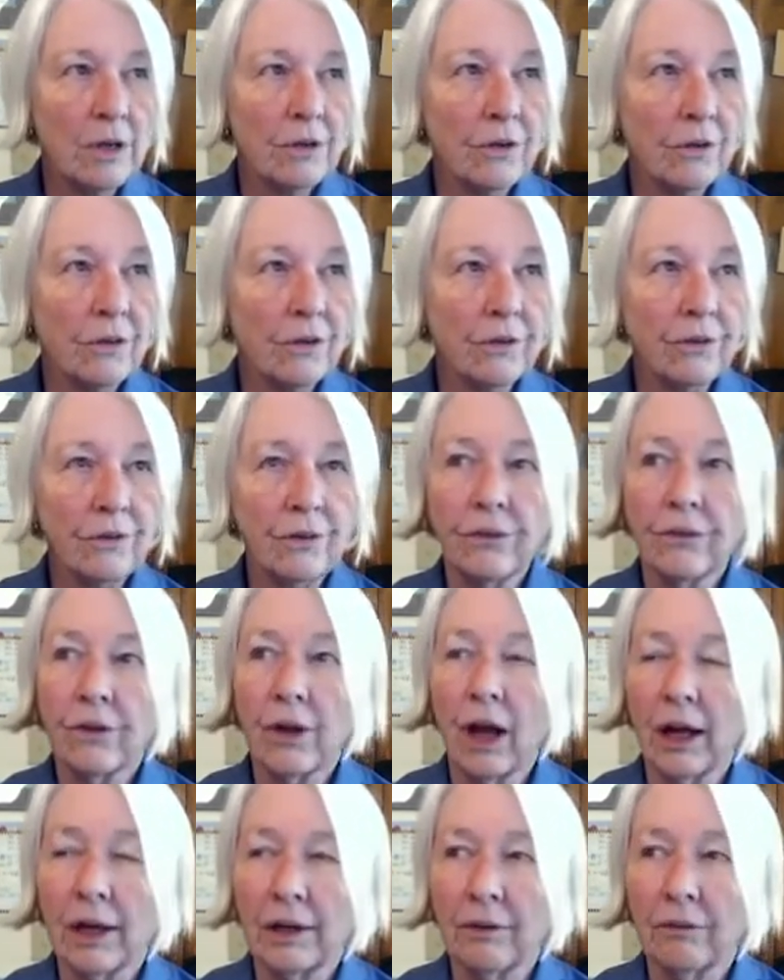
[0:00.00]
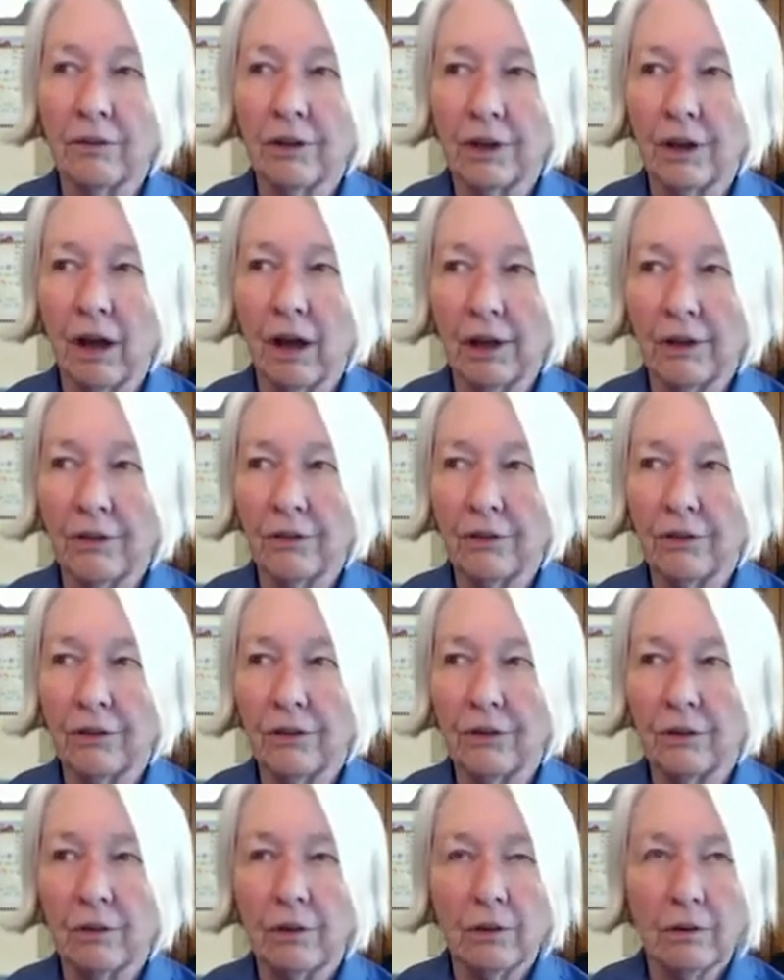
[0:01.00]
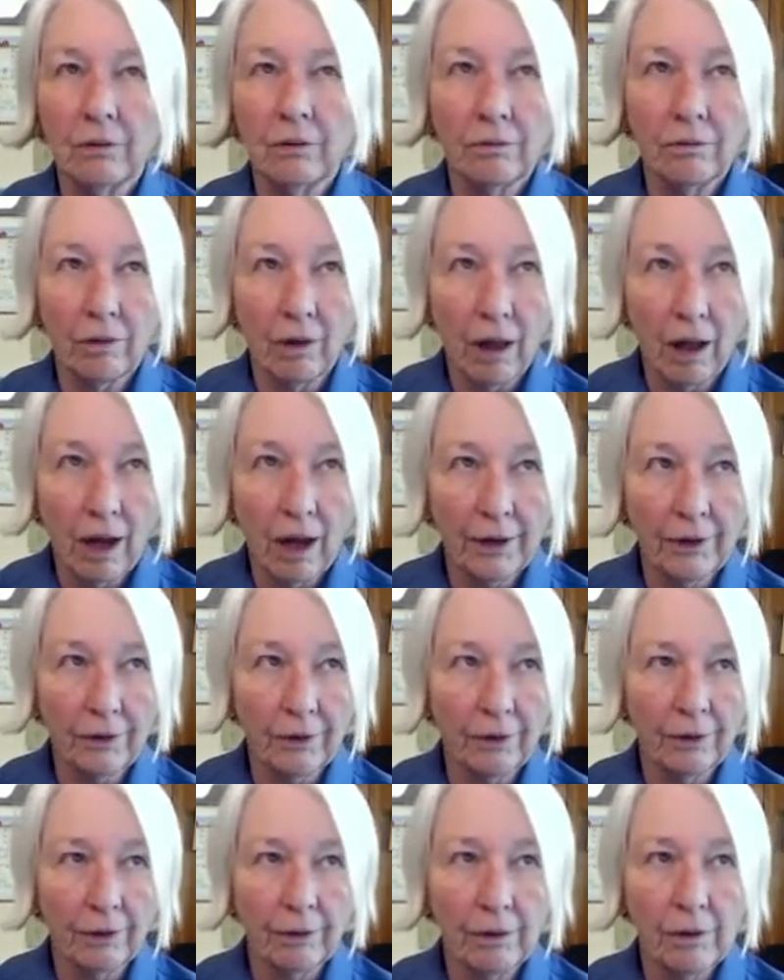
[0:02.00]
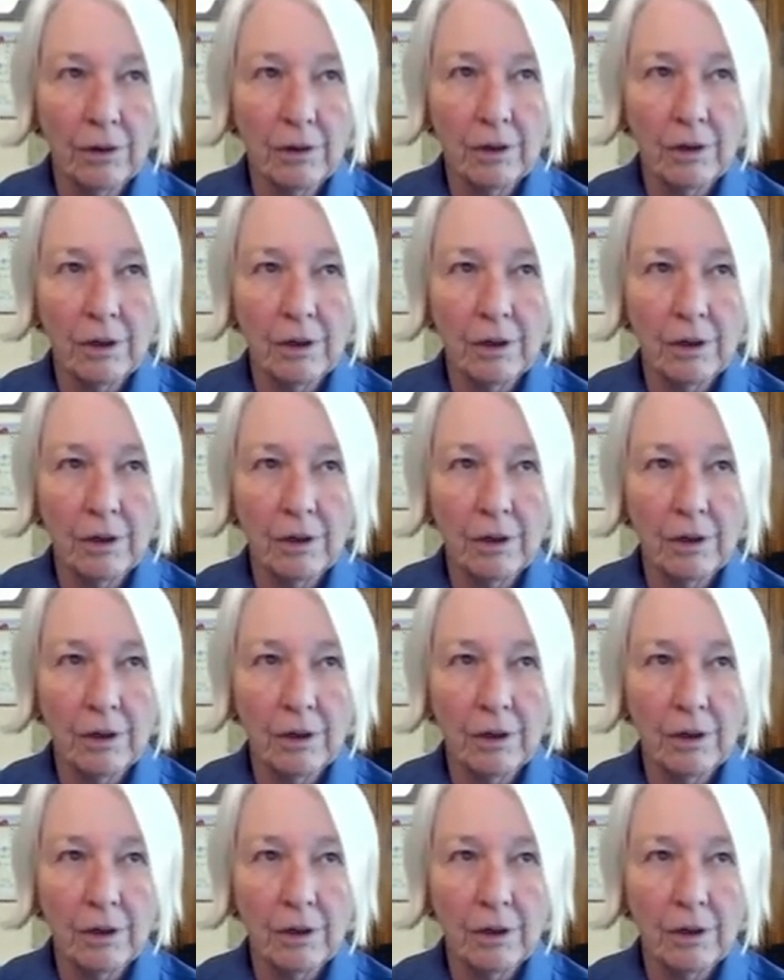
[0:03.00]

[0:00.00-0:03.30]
So this is kind of a nice flyer